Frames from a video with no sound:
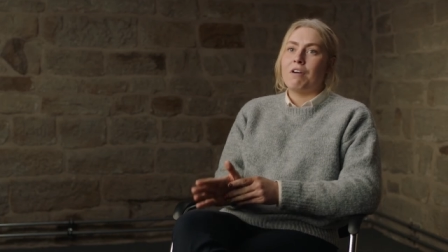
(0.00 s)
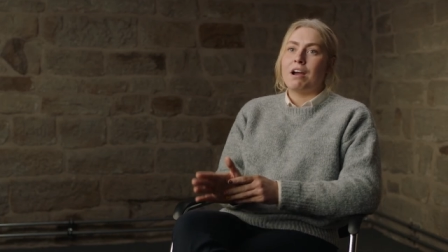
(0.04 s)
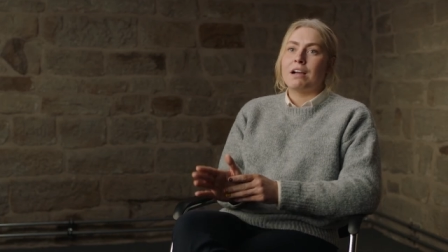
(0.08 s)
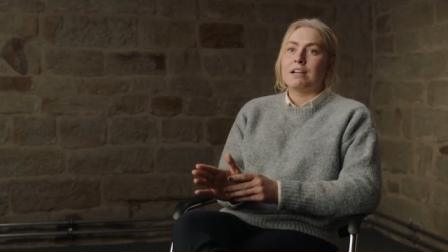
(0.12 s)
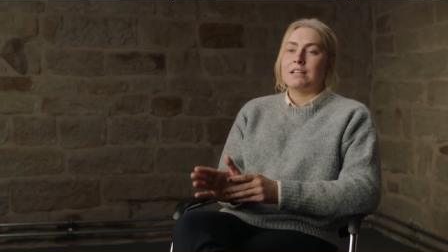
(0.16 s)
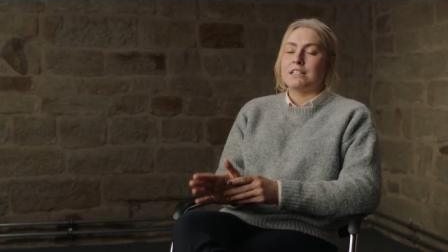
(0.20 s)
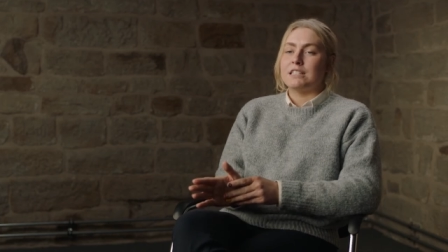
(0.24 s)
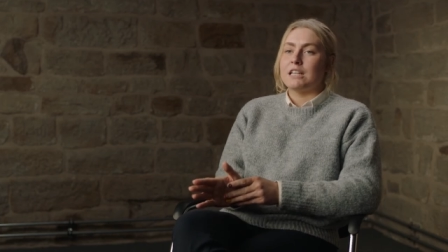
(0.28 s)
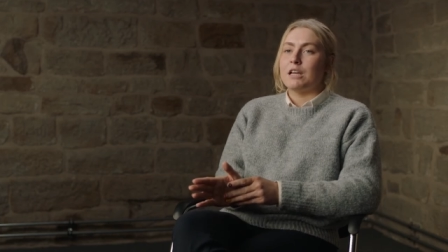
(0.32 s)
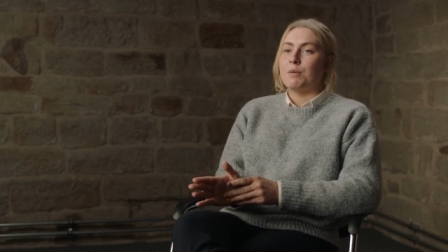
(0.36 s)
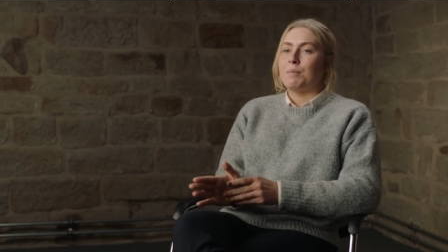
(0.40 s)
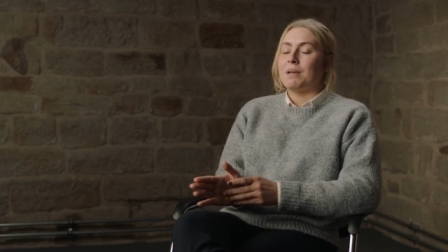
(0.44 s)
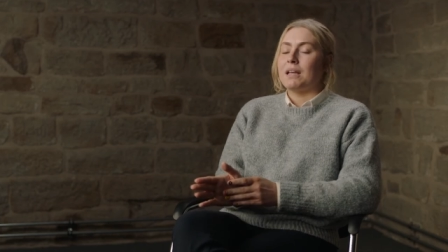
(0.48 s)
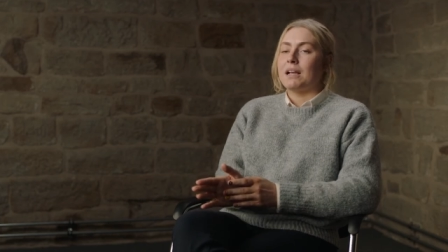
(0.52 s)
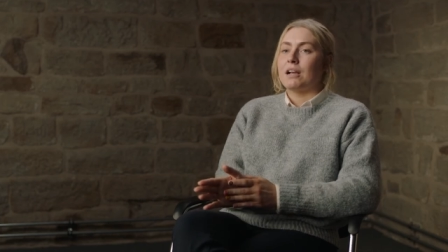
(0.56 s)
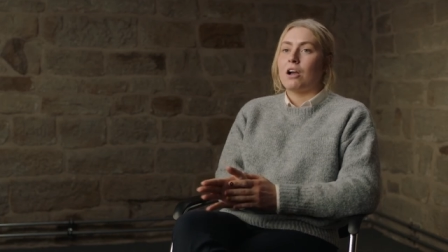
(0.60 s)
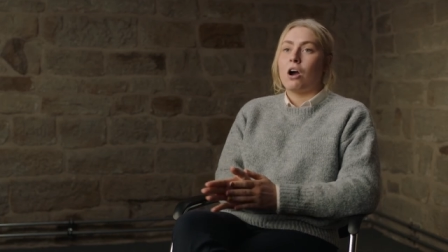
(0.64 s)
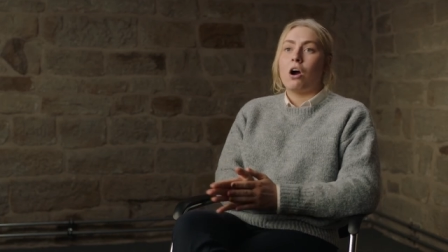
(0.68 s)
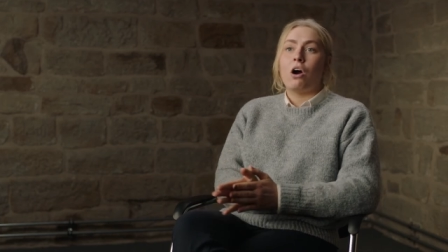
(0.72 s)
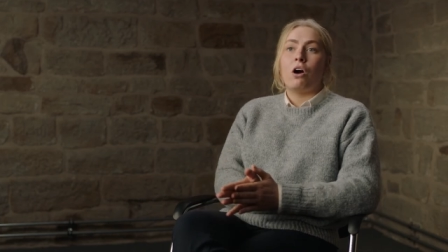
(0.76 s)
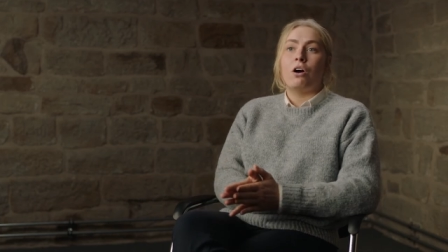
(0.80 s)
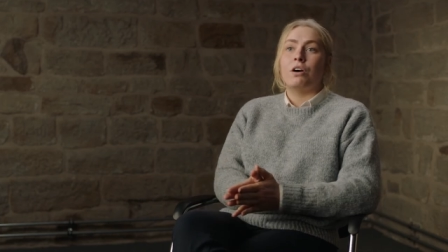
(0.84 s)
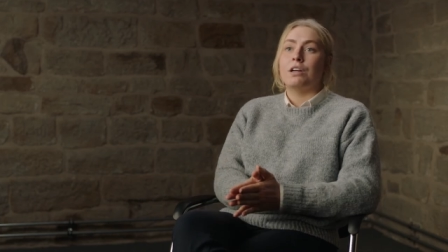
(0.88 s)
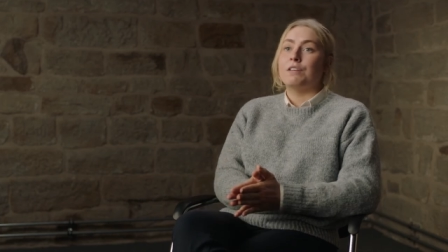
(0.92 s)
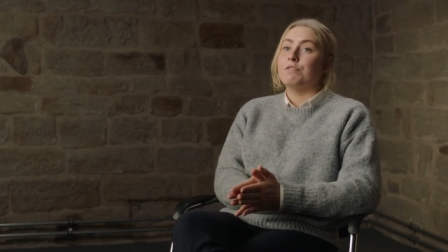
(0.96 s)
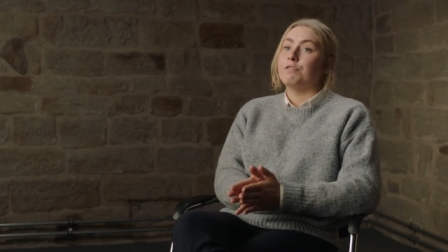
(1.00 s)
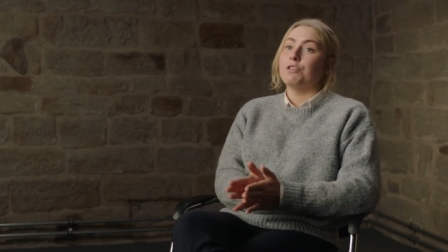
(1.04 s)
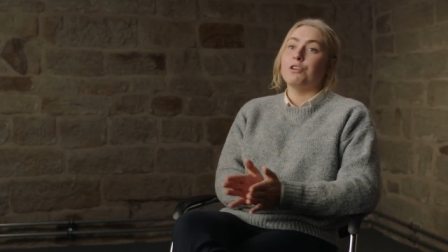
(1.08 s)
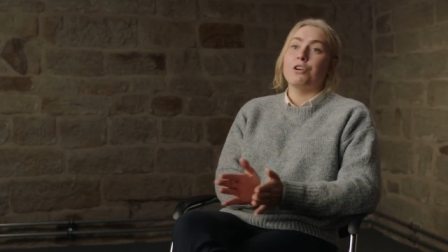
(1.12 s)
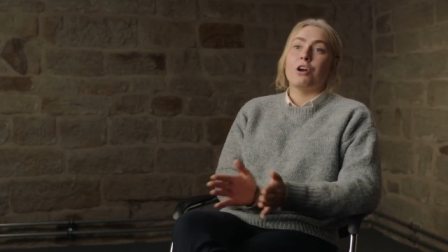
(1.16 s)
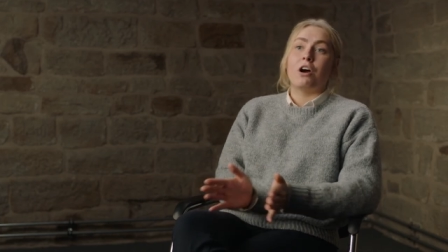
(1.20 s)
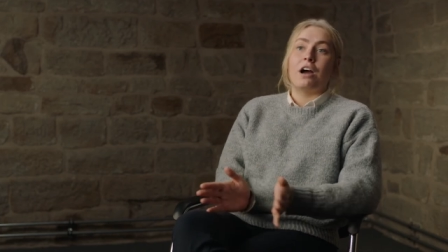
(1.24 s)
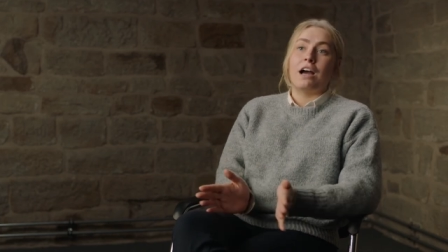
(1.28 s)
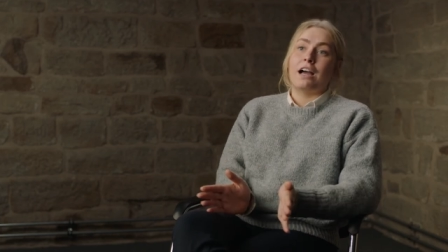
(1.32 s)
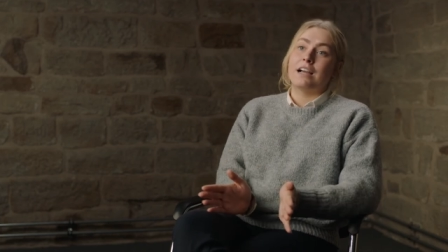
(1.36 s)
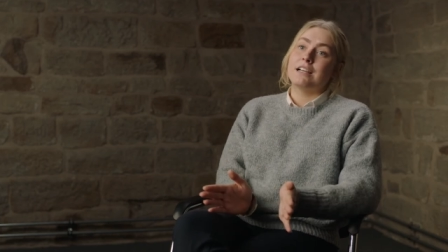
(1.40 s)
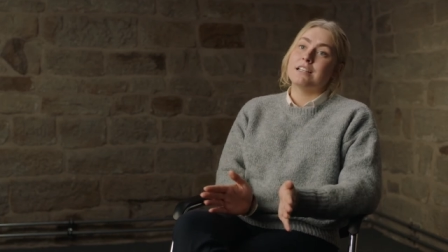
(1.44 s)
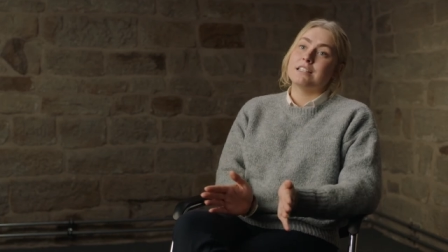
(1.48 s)
academic or if you're
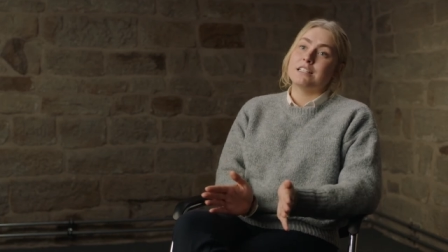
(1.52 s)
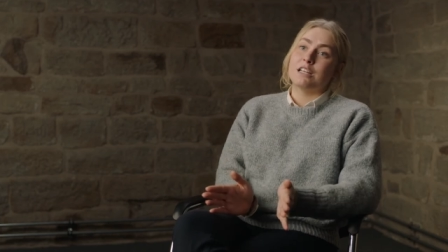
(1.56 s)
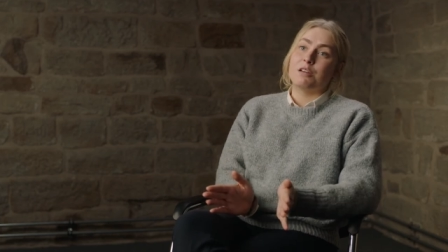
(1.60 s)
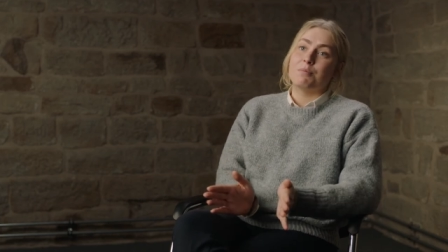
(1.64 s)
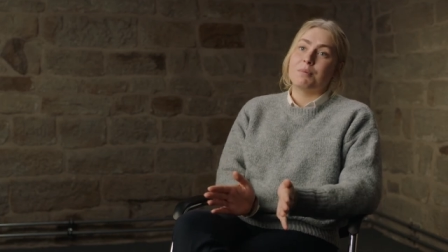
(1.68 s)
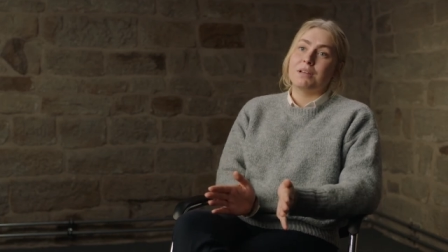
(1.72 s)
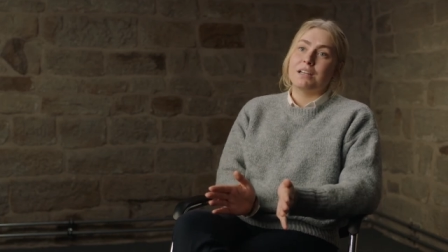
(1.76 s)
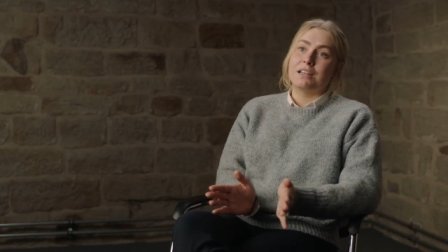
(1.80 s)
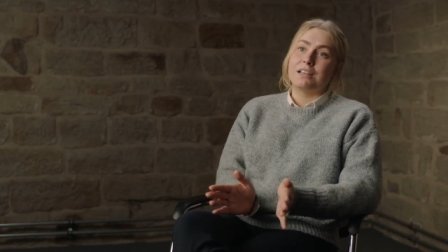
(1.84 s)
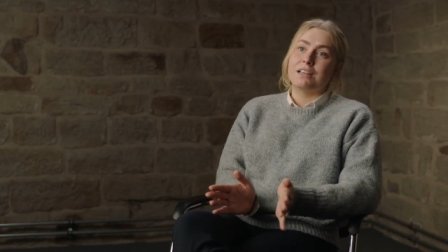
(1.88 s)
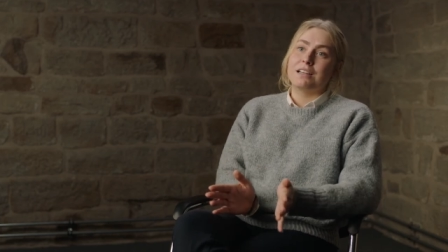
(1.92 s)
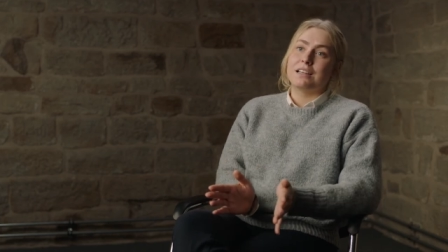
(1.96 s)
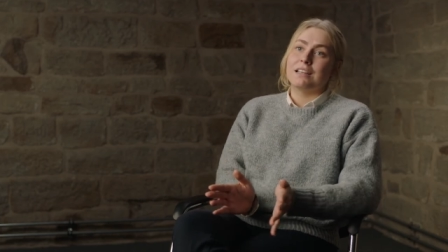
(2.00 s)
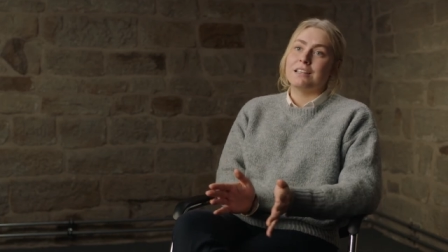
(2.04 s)
not academic,